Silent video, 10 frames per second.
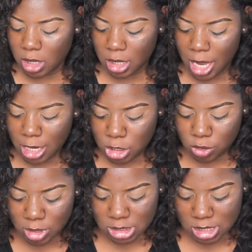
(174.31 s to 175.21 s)
kind of
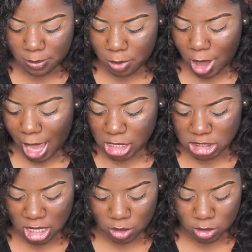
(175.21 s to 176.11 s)
do a simple
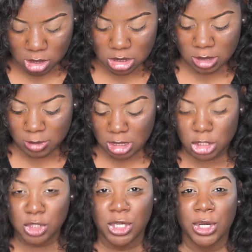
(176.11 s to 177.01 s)
eyeshadow look, something
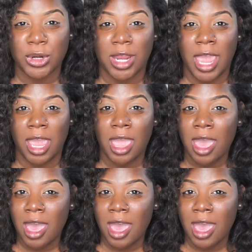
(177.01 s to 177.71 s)
that you could create.